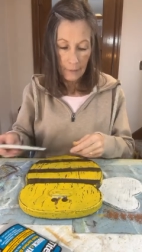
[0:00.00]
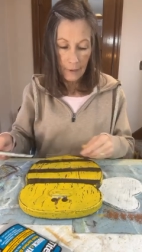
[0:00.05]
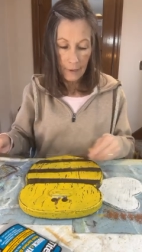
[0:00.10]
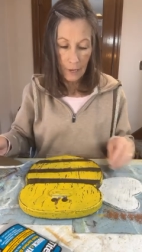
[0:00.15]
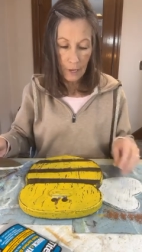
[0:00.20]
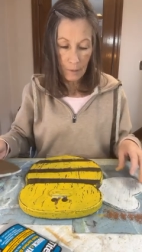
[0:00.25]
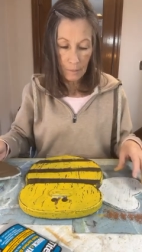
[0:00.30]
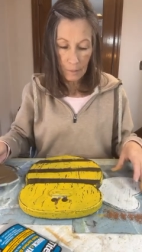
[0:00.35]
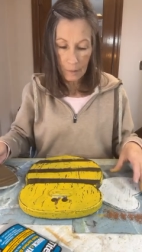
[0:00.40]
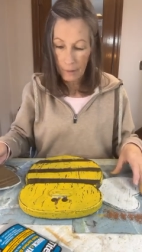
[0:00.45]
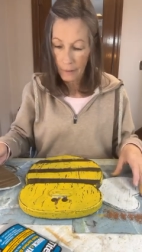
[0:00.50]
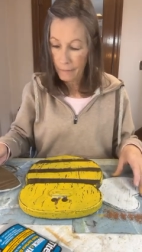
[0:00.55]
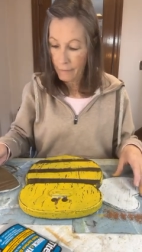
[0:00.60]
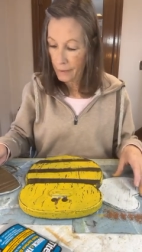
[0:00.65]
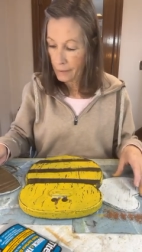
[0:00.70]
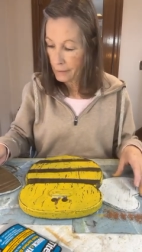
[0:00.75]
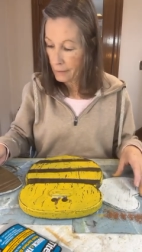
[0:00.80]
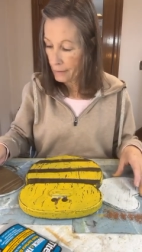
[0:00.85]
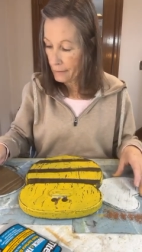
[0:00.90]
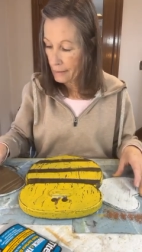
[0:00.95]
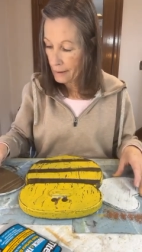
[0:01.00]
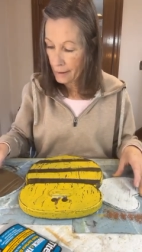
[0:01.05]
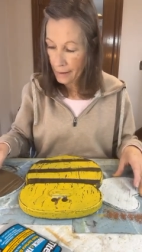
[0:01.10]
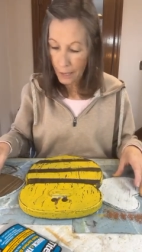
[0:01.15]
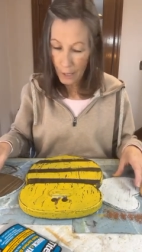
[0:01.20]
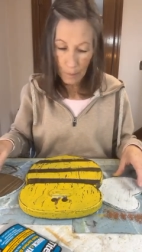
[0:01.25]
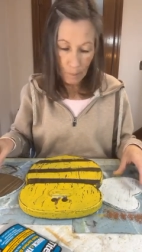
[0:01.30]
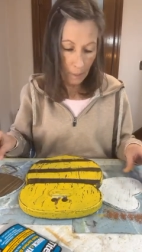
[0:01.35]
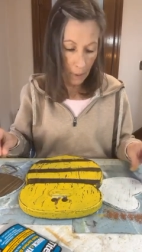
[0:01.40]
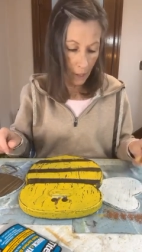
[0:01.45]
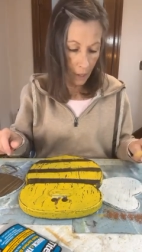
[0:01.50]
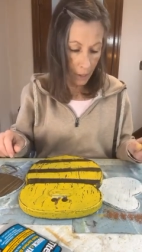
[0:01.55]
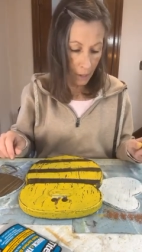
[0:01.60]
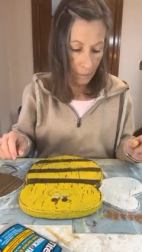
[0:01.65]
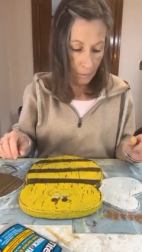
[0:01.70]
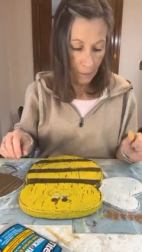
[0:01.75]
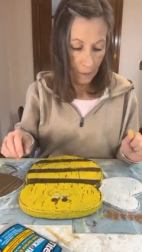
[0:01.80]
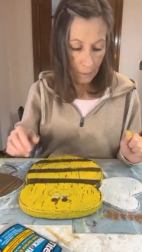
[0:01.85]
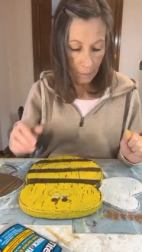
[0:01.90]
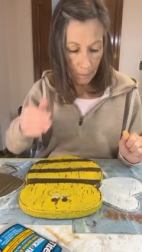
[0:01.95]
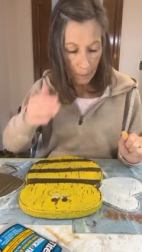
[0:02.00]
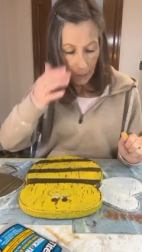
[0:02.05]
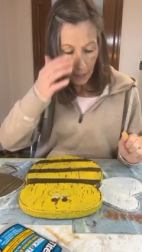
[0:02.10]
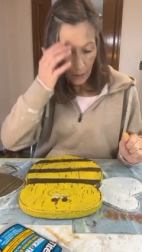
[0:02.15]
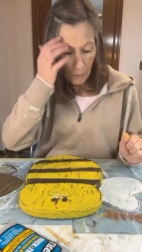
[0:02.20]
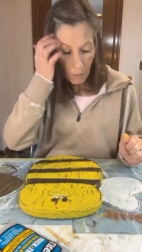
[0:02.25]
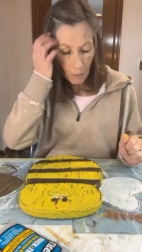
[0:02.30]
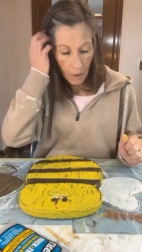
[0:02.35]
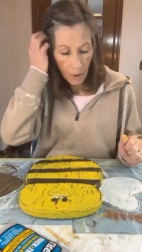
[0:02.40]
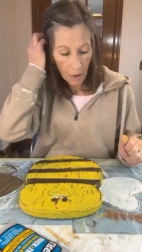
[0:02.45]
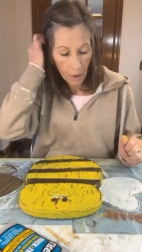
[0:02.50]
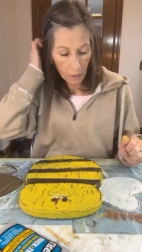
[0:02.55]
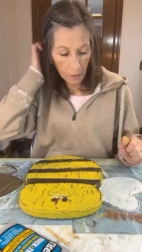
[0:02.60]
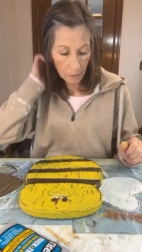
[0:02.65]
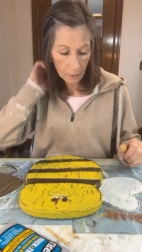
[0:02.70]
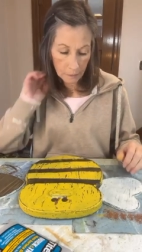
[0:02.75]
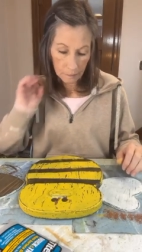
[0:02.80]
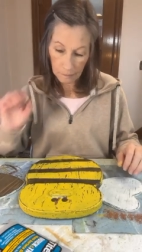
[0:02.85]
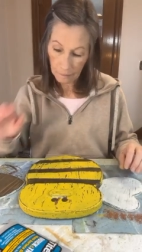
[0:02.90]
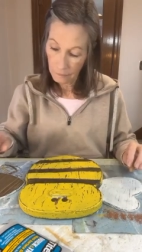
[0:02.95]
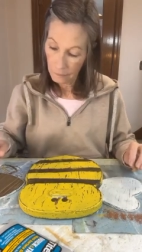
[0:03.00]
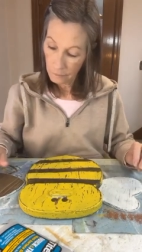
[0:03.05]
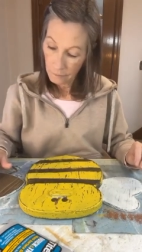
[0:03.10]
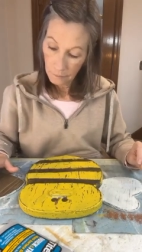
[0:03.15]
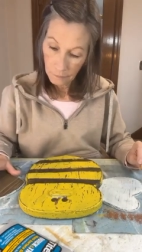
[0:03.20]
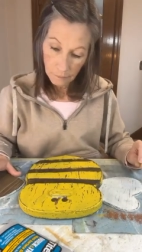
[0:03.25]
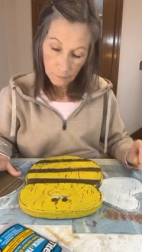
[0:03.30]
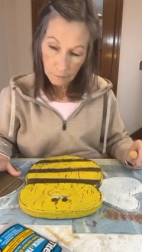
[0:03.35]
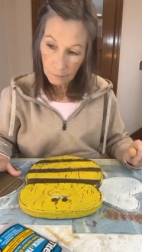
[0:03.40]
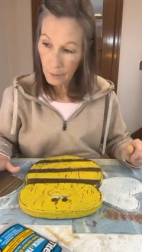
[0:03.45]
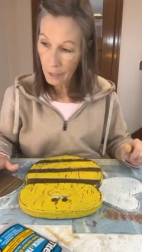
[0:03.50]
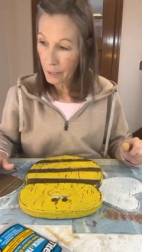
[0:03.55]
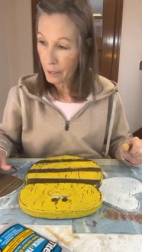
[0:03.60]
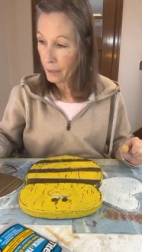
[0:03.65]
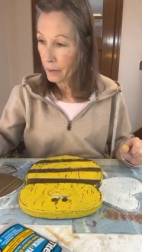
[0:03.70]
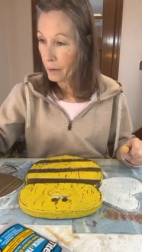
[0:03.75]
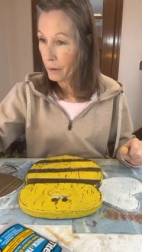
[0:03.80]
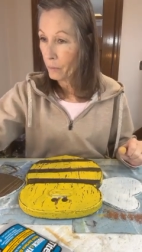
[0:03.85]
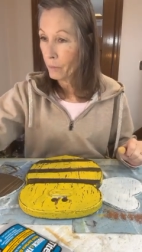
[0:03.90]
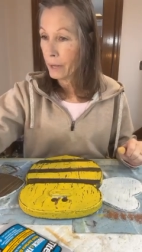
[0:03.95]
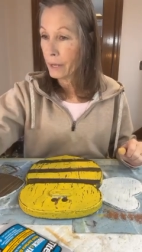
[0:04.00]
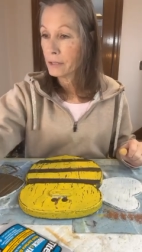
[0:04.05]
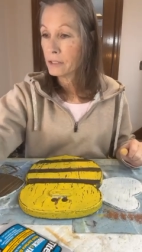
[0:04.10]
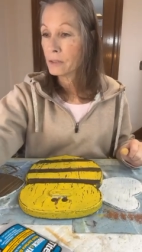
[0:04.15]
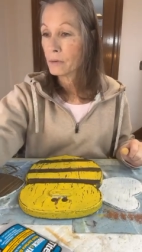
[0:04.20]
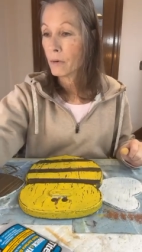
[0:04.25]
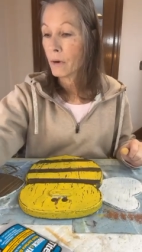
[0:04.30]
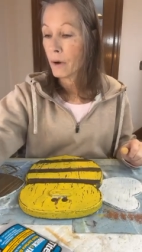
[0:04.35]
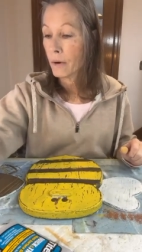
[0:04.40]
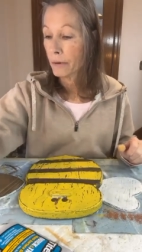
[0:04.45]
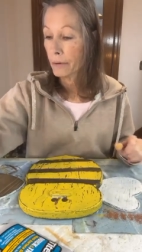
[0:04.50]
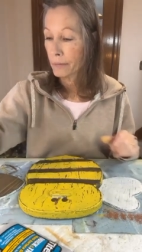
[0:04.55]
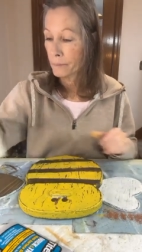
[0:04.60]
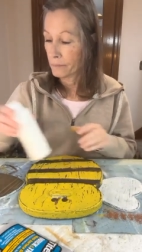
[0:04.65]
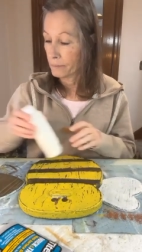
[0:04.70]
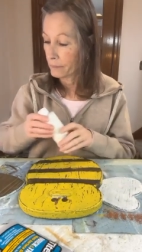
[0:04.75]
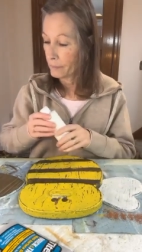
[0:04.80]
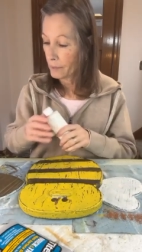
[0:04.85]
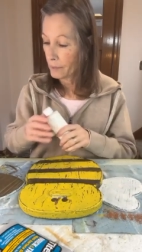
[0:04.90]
I can't believe I did that. I painted my bee wrong. My wings wrong.